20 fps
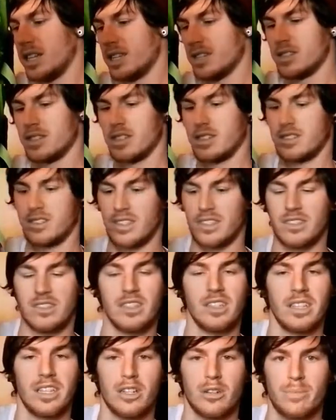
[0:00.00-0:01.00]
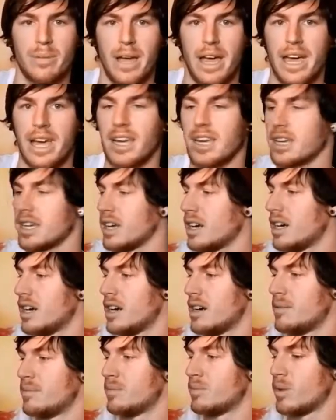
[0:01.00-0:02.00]
It's a 60-liter pack,
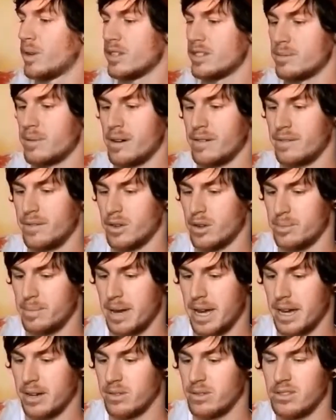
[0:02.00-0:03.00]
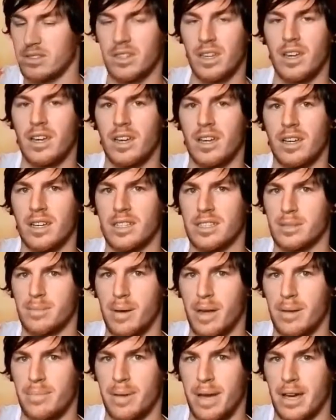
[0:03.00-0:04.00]
weighs about 4 pounds. It's
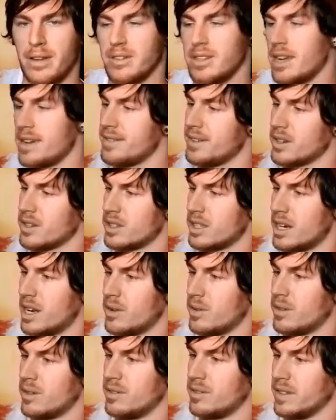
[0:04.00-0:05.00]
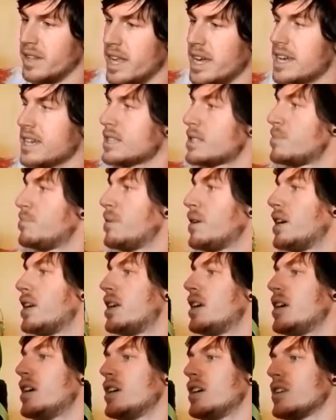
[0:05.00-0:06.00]
about a pound heavier than I would have liked,
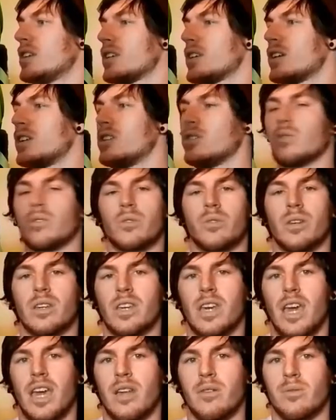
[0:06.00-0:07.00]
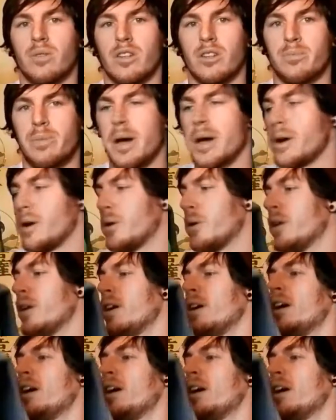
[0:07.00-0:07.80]
but you gotta do with what you can when you're Poe.